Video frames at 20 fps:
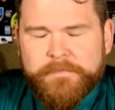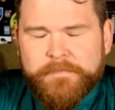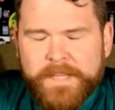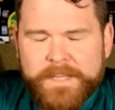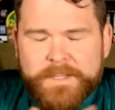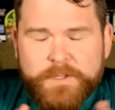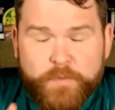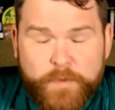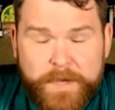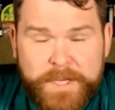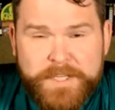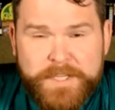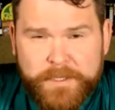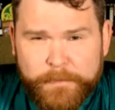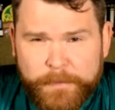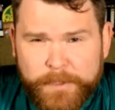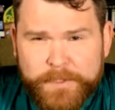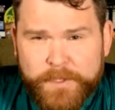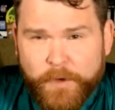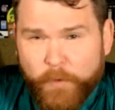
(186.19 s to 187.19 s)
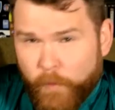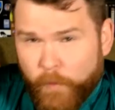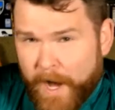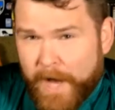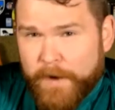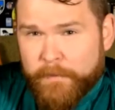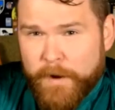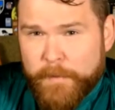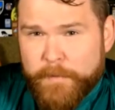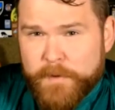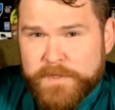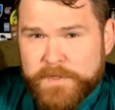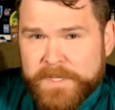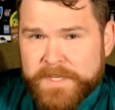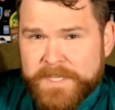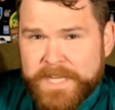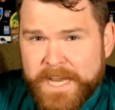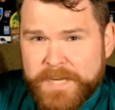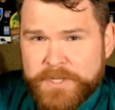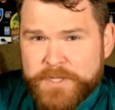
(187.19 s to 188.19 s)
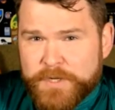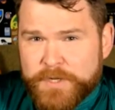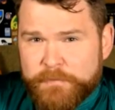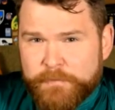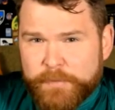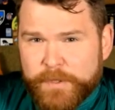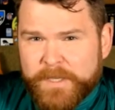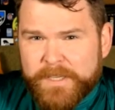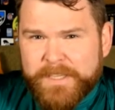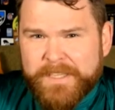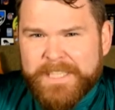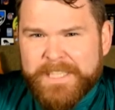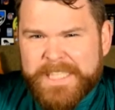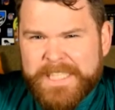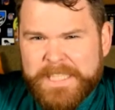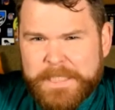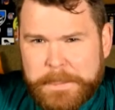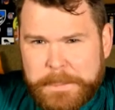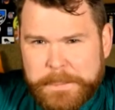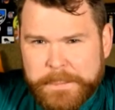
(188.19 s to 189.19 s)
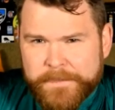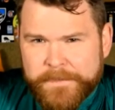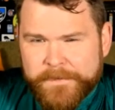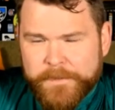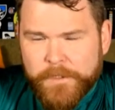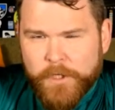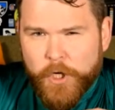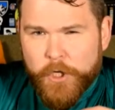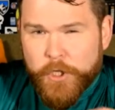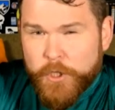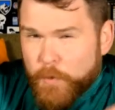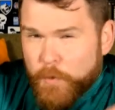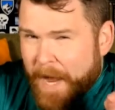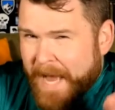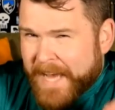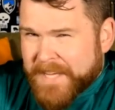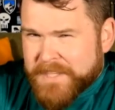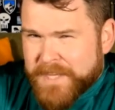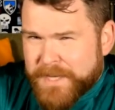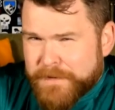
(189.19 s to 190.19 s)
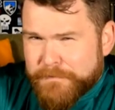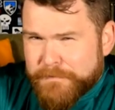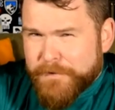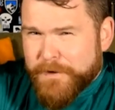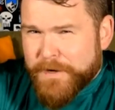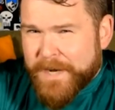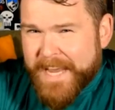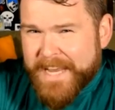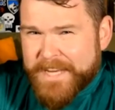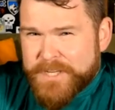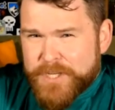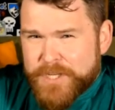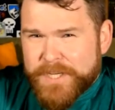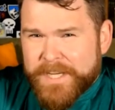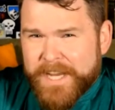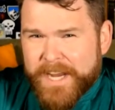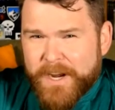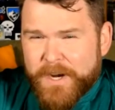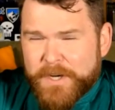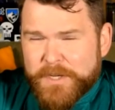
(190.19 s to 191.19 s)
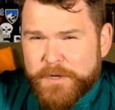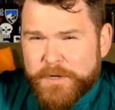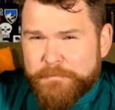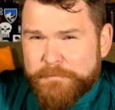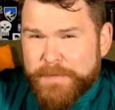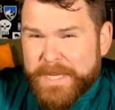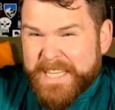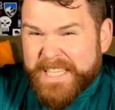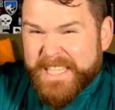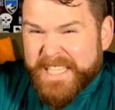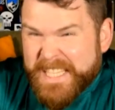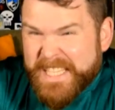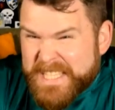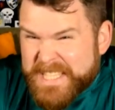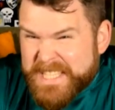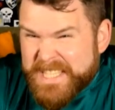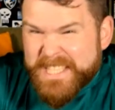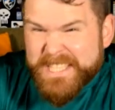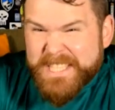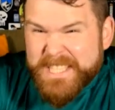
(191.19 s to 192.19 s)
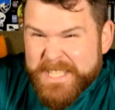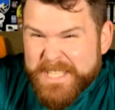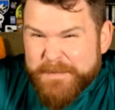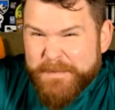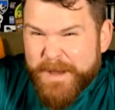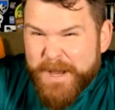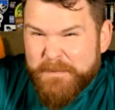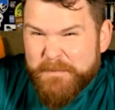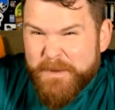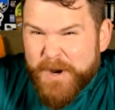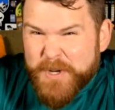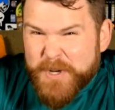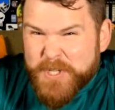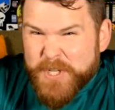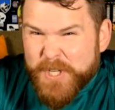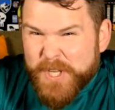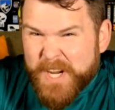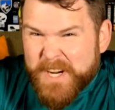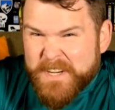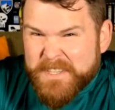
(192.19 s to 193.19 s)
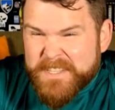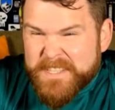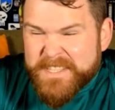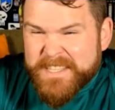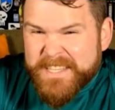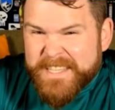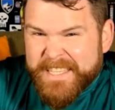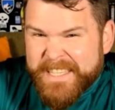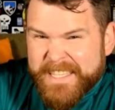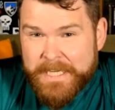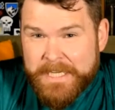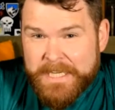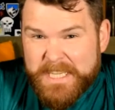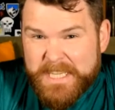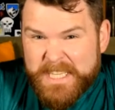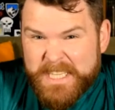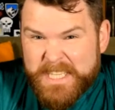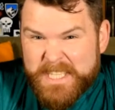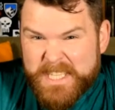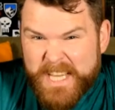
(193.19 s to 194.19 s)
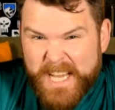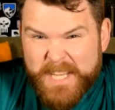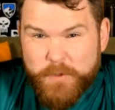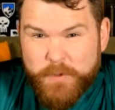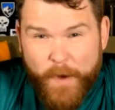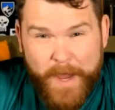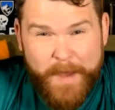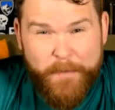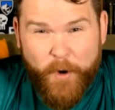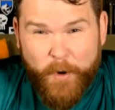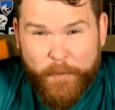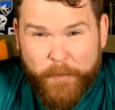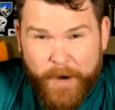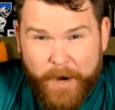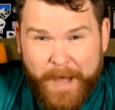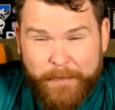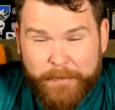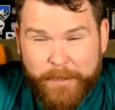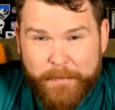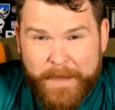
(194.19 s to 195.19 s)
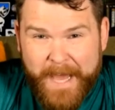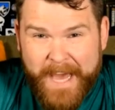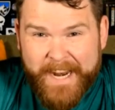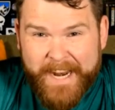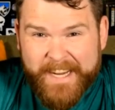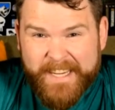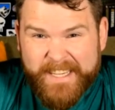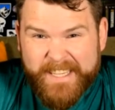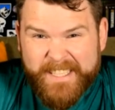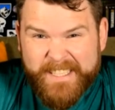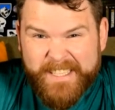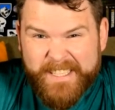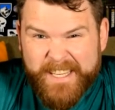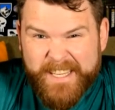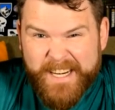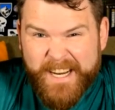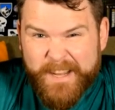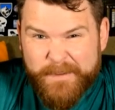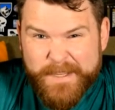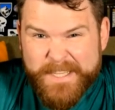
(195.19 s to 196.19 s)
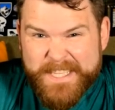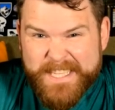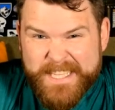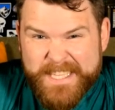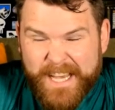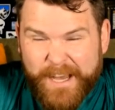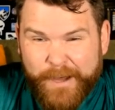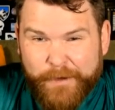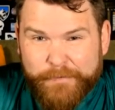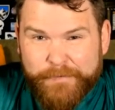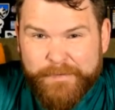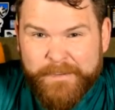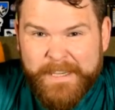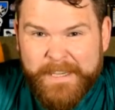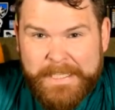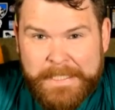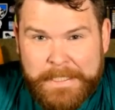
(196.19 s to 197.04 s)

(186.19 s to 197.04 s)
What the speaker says: It's reasonable to want representation, but are you asking for an Asian character because this is about martial arts? Because that's way more problematic in and of itself.